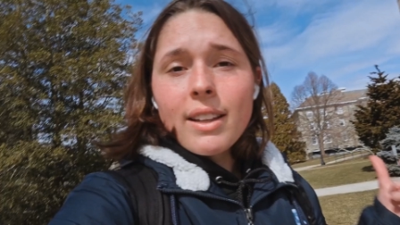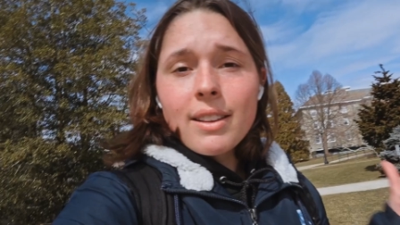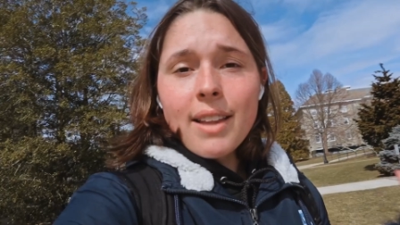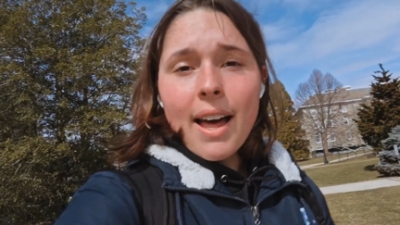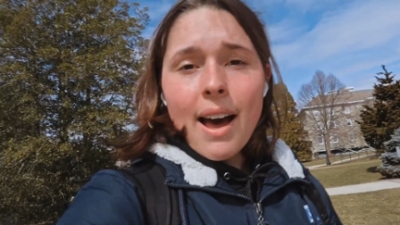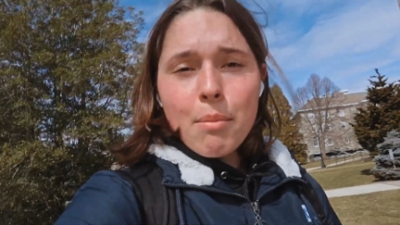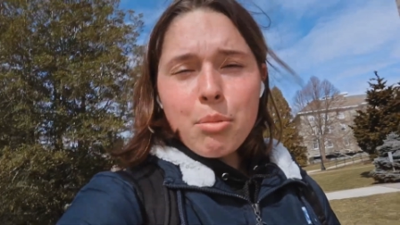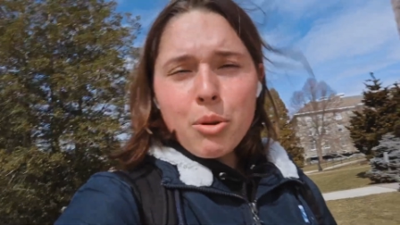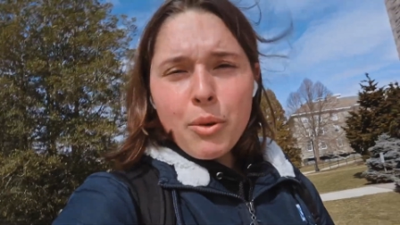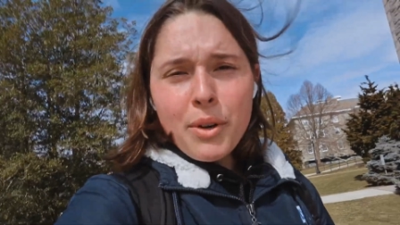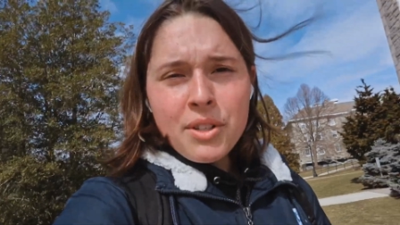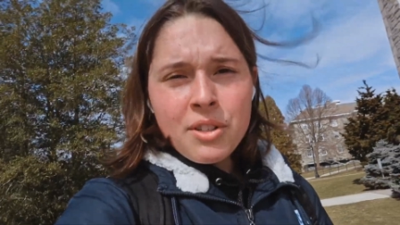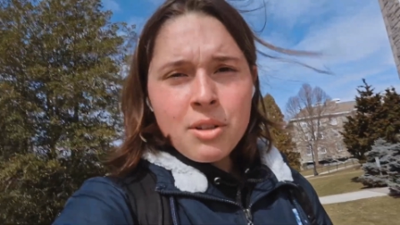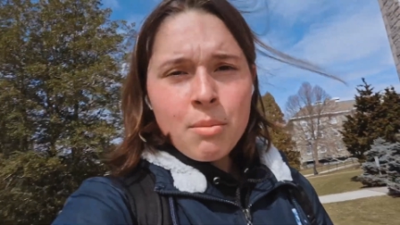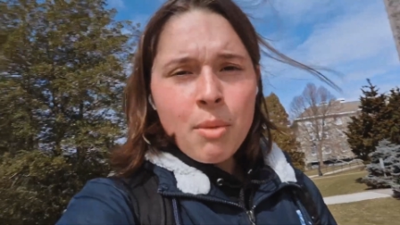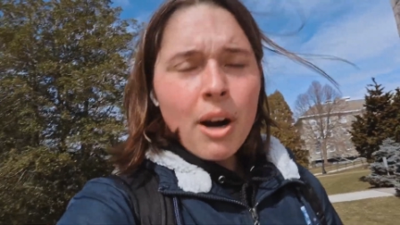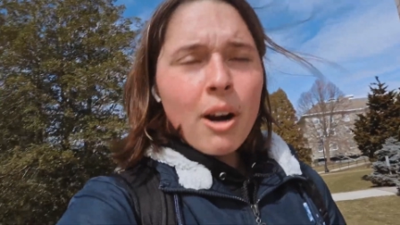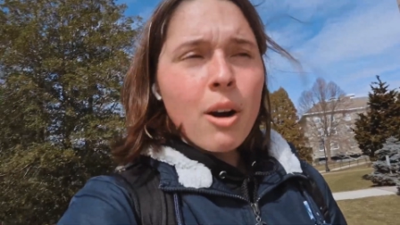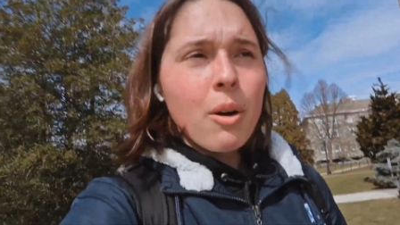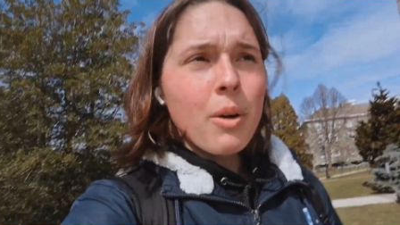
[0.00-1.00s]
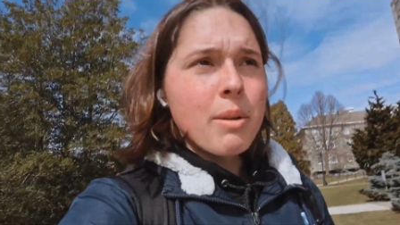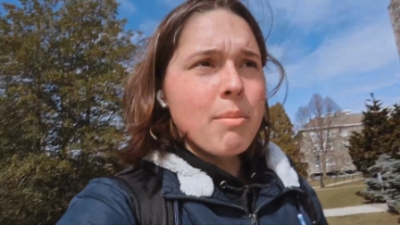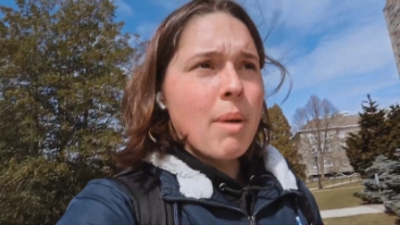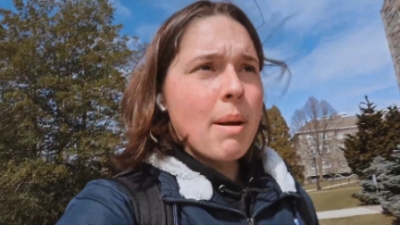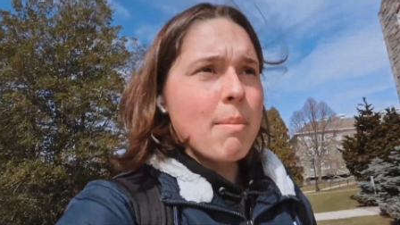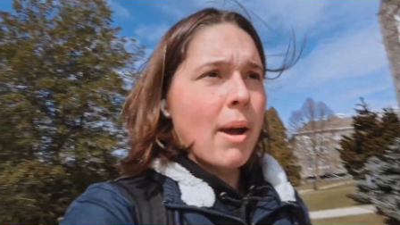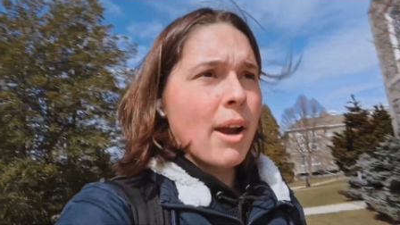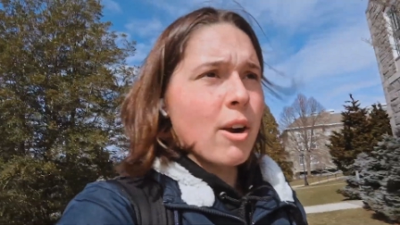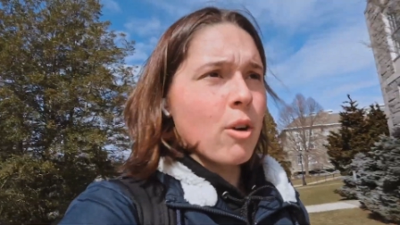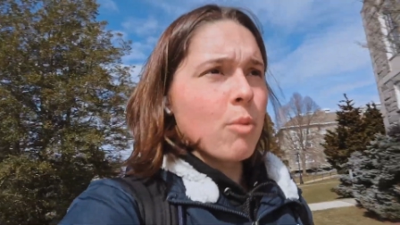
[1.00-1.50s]
a lab quiz tomorrow in
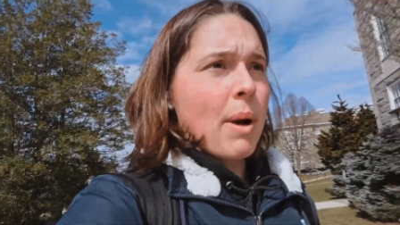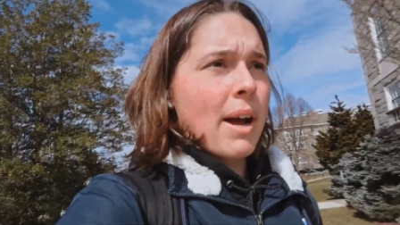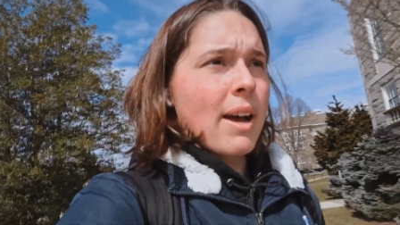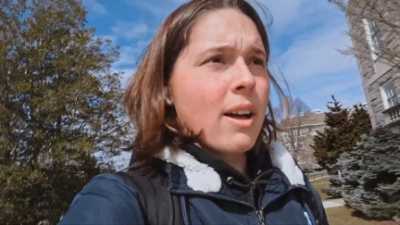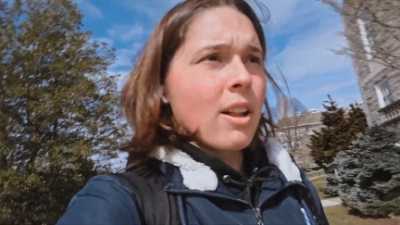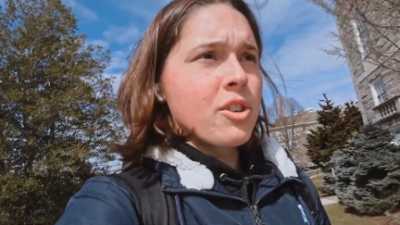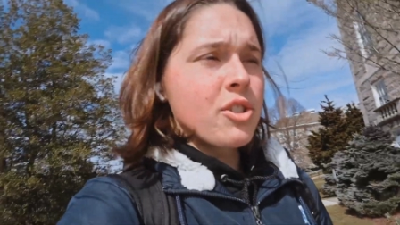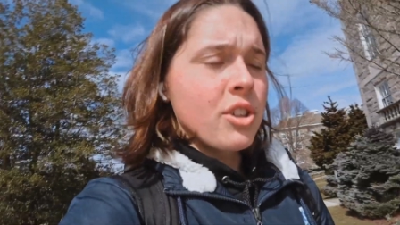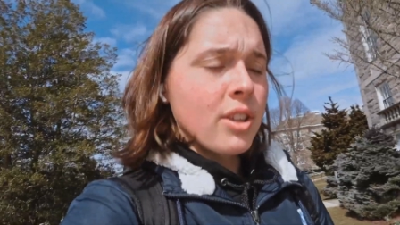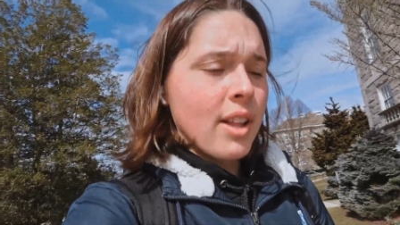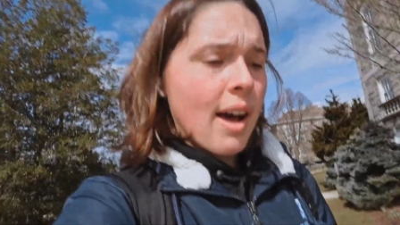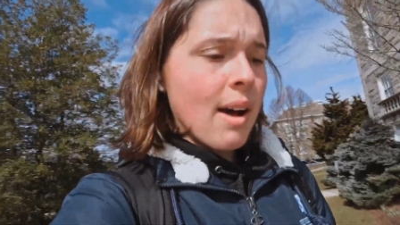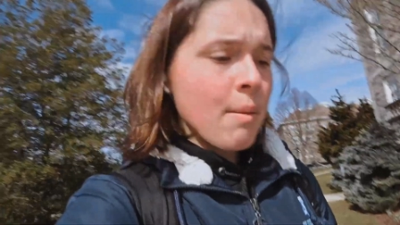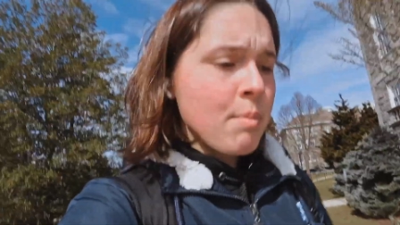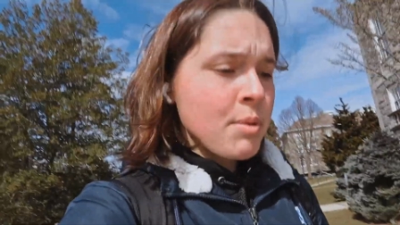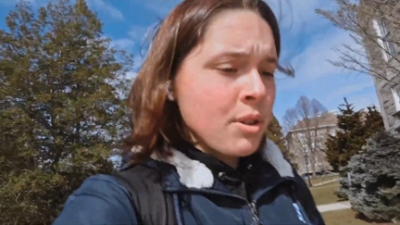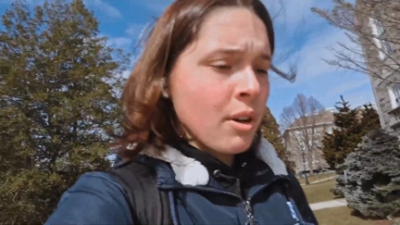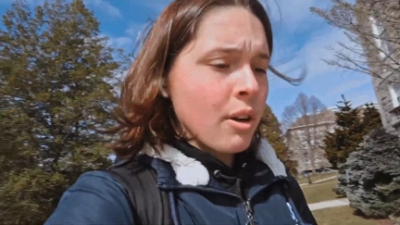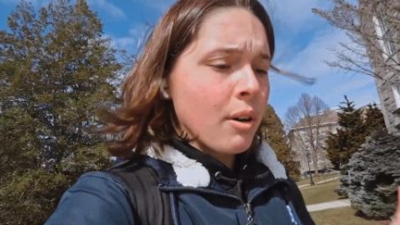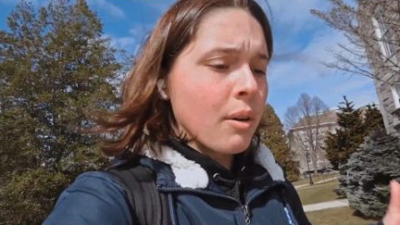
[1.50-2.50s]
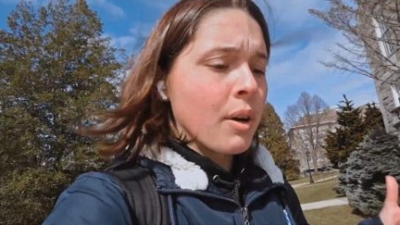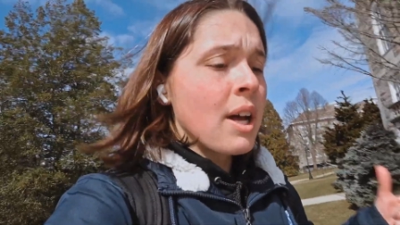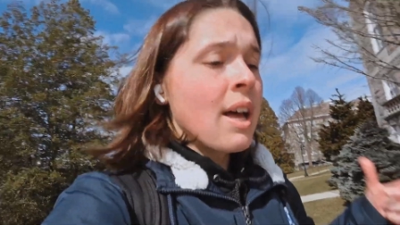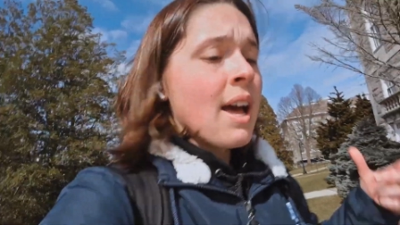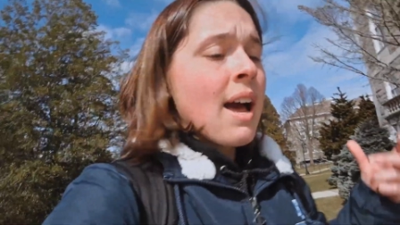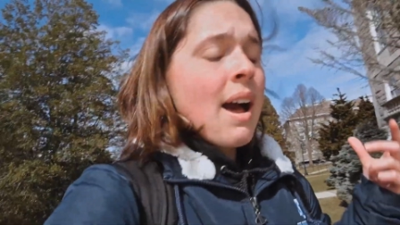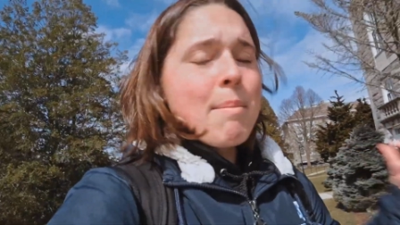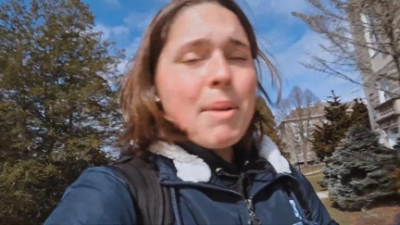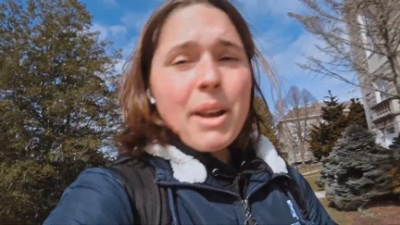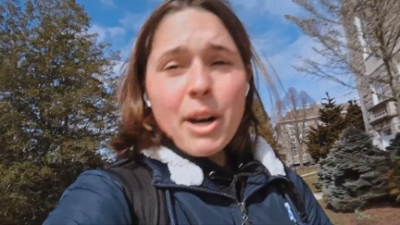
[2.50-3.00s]
my microbiology lab, so
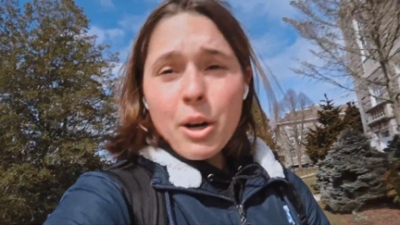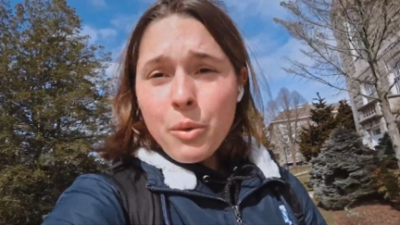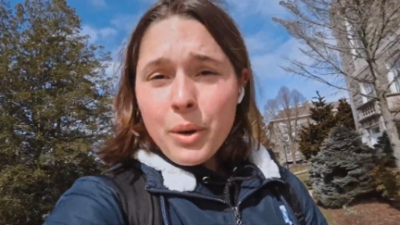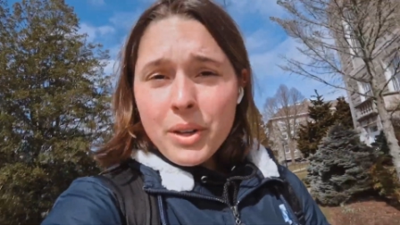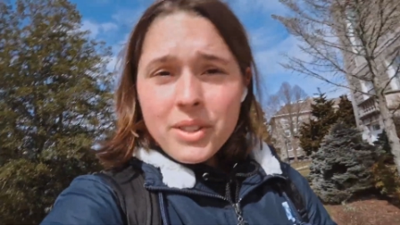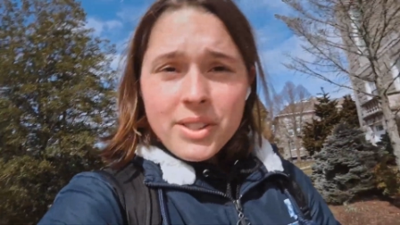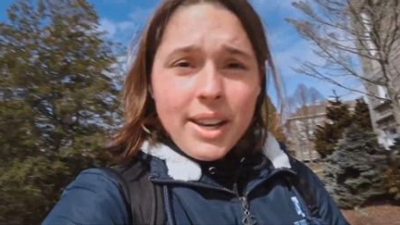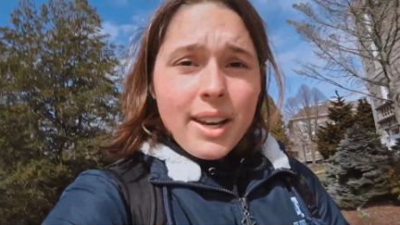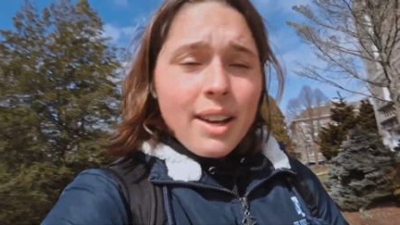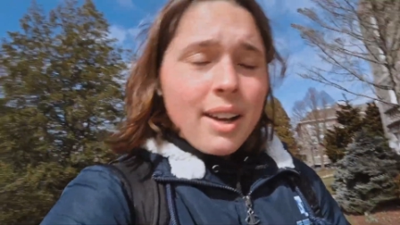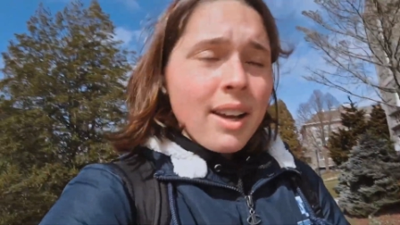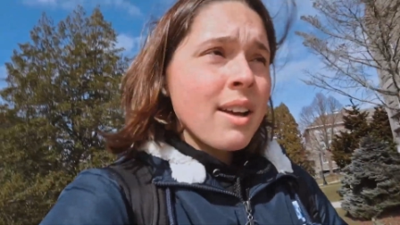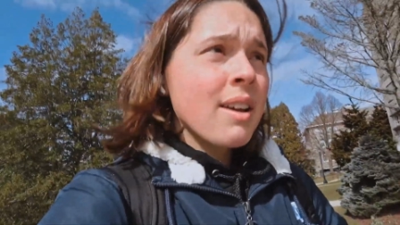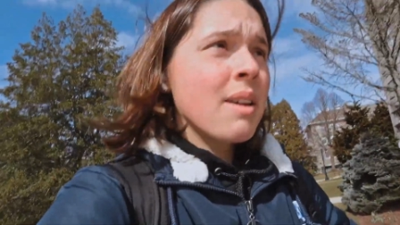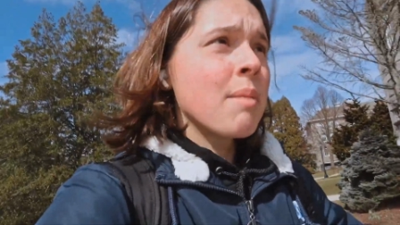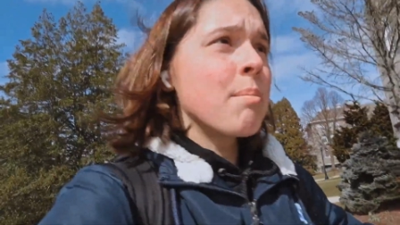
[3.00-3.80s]
I made a Quizlet,